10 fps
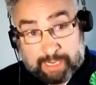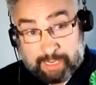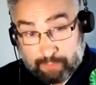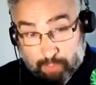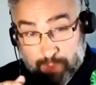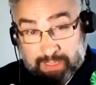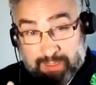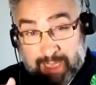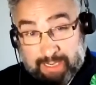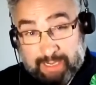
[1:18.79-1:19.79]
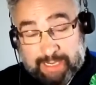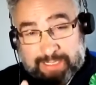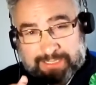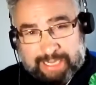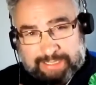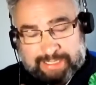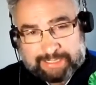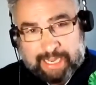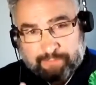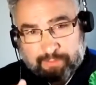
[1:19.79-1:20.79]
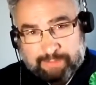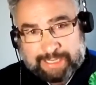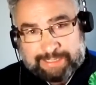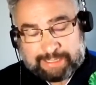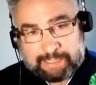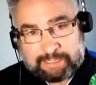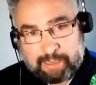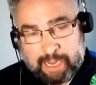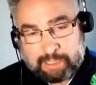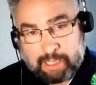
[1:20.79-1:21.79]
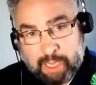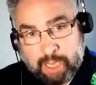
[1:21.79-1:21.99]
And if you read that Estates Gazette from 1998,